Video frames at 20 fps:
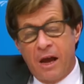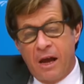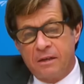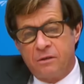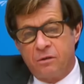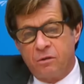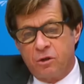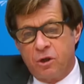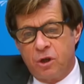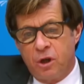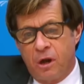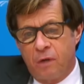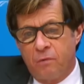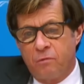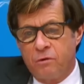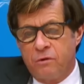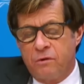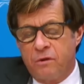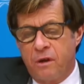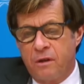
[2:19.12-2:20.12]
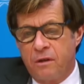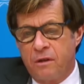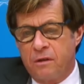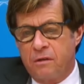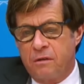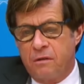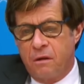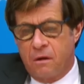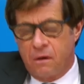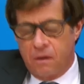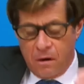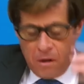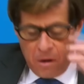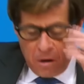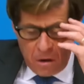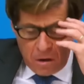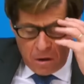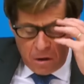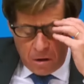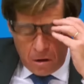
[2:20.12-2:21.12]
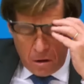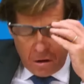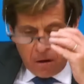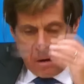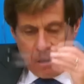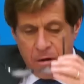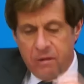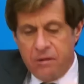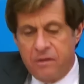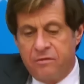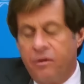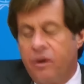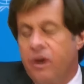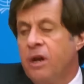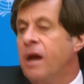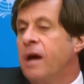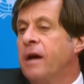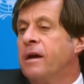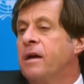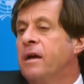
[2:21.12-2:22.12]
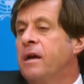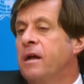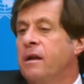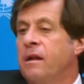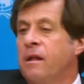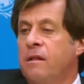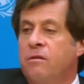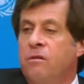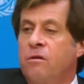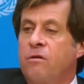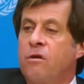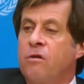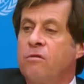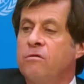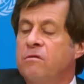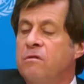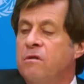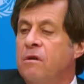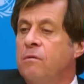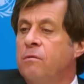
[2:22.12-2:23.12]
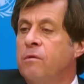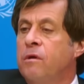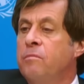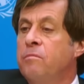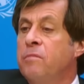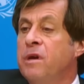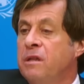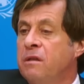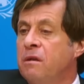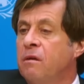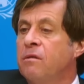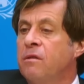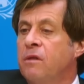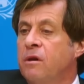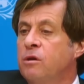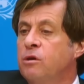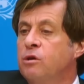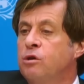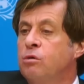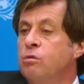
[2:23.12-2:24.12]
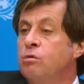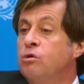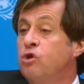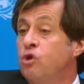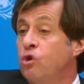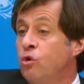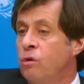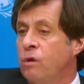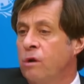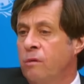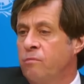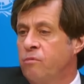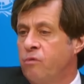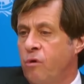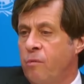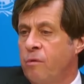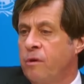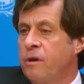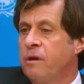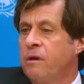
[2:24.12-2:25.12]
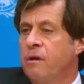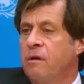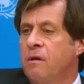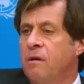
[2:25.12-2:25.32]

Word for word: As a chair, I would say that it's very likely that the Council will meet on the issue soon, probably